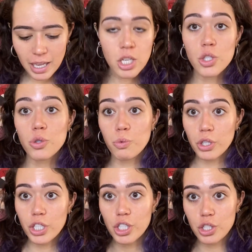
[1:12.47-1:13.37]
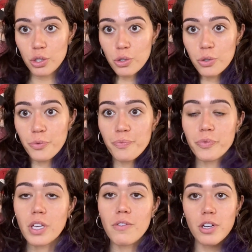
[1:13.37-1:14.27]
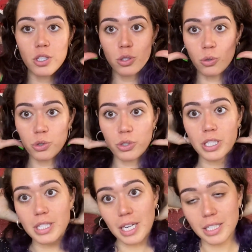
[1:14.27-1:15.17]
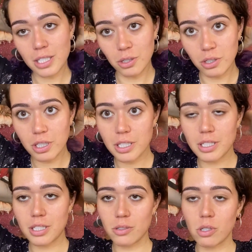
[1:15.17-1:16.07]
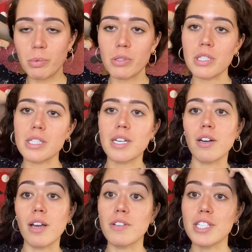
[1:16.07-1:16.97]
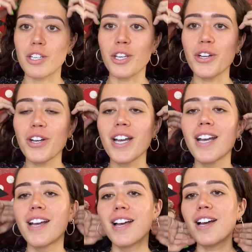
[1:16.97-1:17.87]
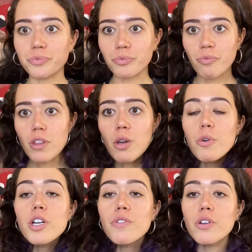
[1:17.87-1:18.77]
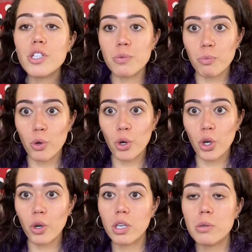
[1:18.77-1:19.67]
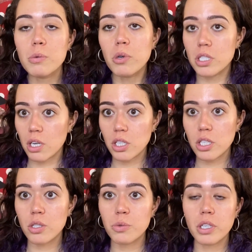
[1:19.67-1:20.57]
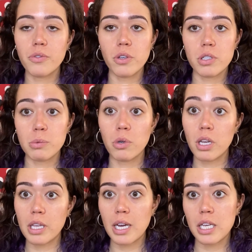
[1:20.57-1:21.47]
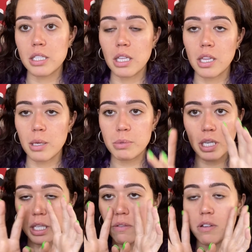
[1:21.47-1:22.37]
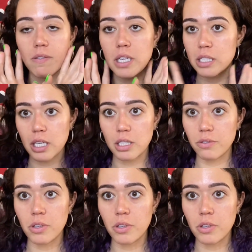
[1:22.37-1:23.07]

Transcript: So we're gonna do a very sultry, sexy look because it's Scorpio season, I don't know how to tell you. We're gonna focus more, we're gonna do more dark tones. We're gonna focus more on the eyes and the lips and leave the face kind of